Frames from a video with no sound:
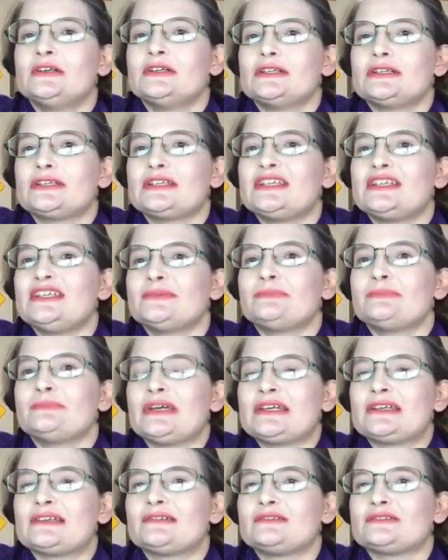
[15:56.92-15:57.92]
he had
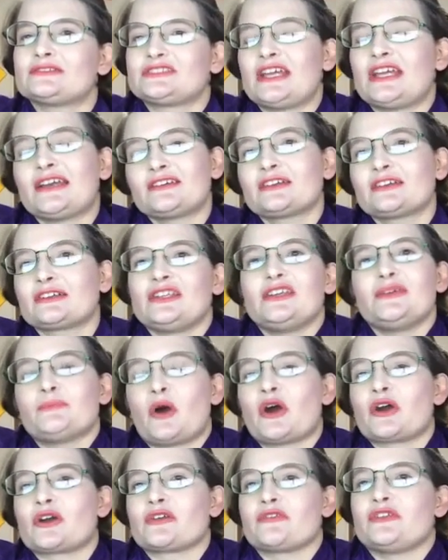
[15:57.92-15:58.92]
been technically
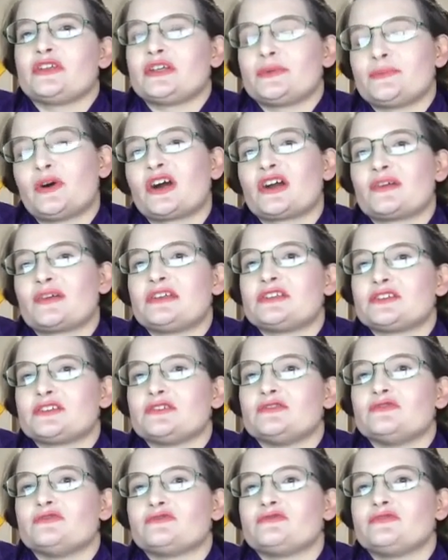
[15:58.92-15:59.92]
part of the Department
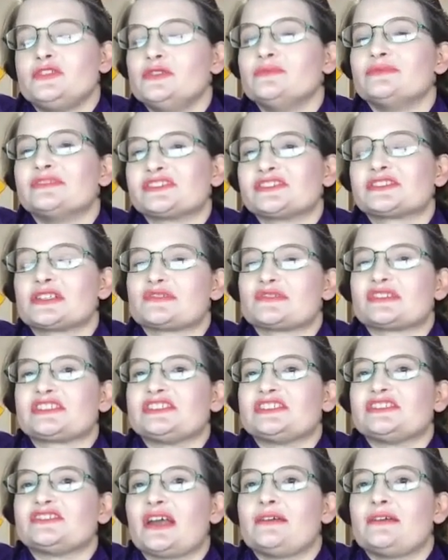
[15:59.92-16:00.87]
of Human Services.